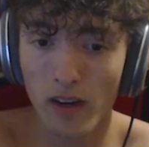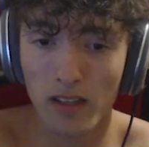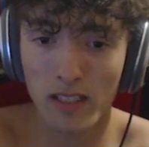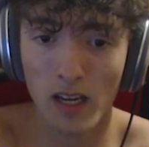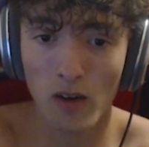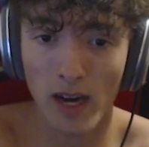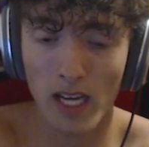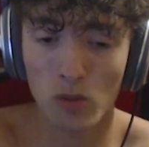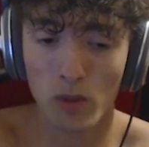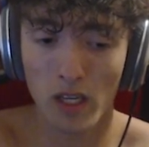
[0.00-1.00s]
this out
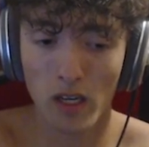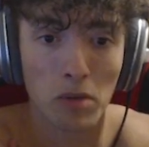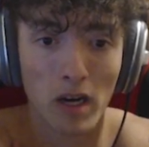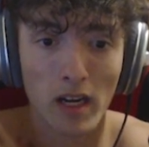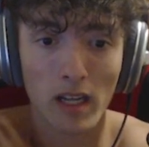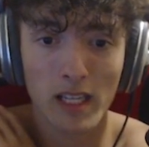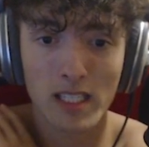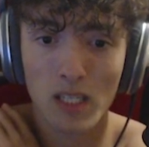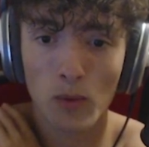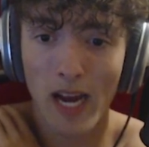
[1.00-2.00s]
as we go. But, uh, let's
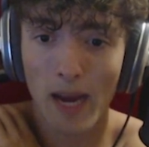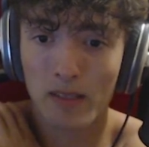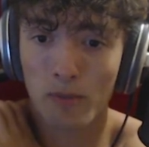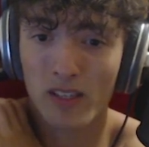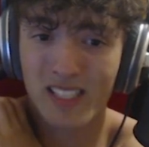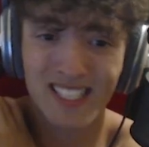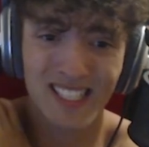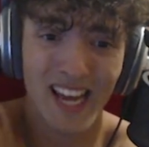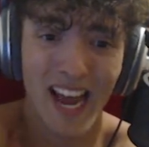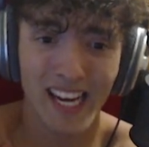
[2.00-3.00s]
see what happens, boys. This is
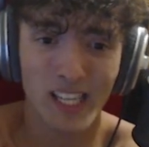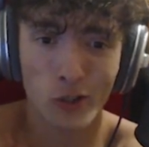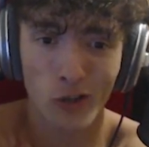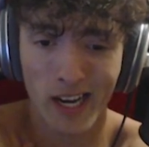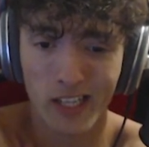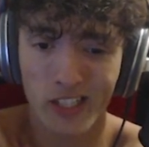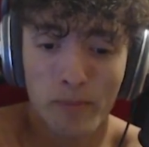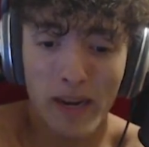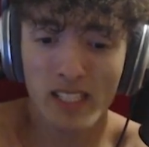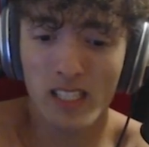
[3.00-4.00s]
the headed strategy.
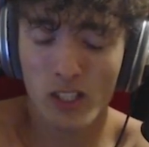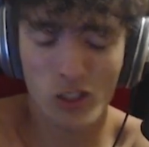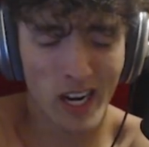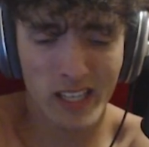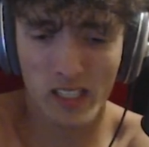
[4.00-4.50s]
Basically, the strategy is